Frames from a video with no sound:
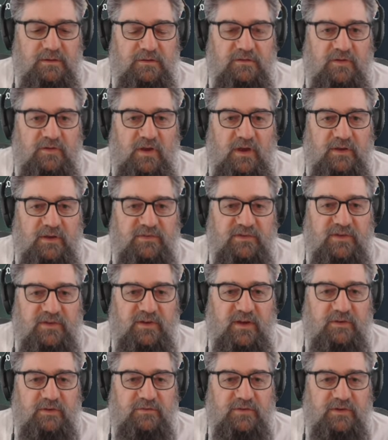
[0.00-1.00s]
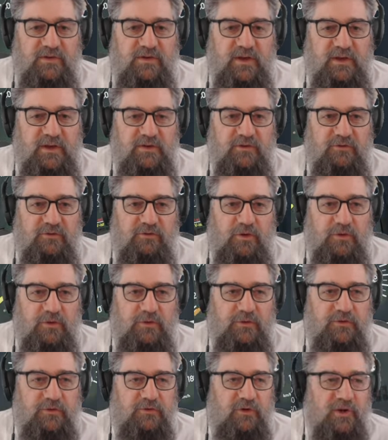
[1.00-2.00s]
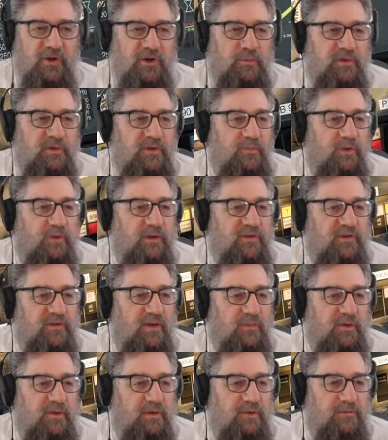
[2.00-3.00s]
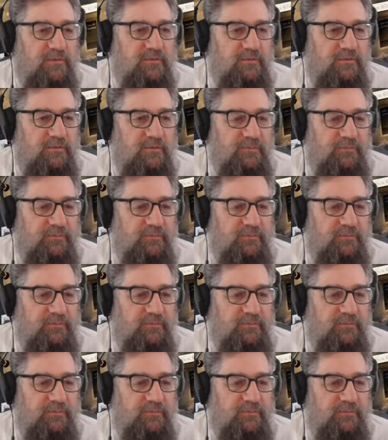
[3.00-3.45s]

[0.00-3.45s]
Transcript: Just enough to take control of the train with the brakes coming off.